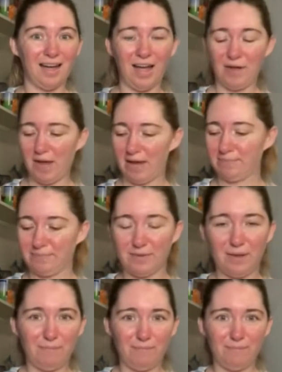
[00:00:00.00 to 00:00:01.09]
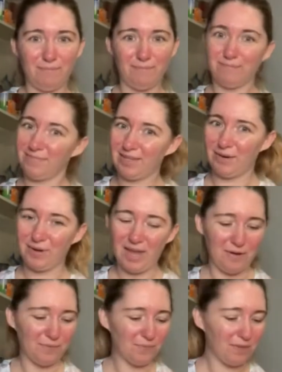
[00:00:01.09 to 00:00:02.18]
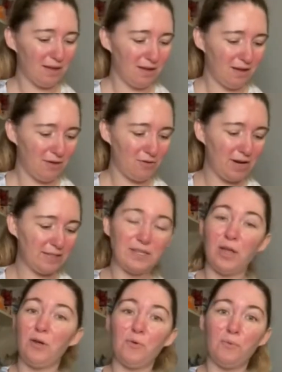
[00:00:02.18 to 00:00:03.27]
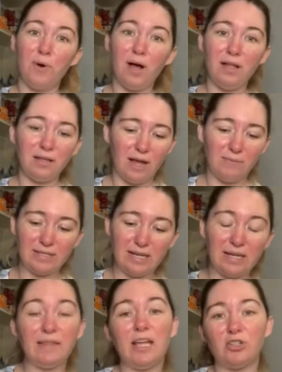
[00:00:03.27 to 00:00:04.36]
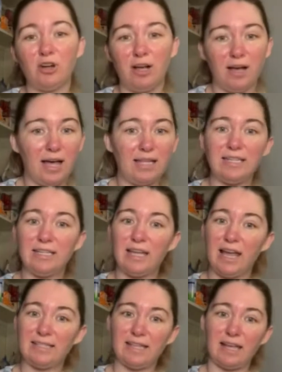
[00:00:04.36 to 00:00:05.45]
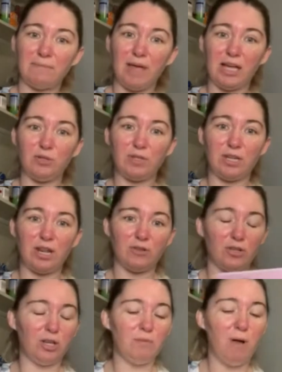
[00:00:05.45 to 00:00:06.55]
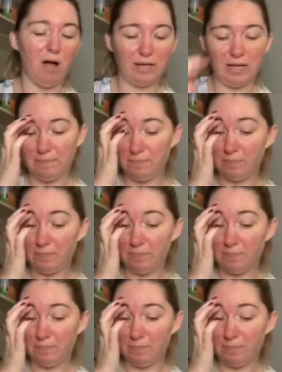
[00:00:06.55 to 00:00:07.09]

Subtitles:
Okay, here we go. Right, so while I was letting that dry, I did a second page with another little pocket.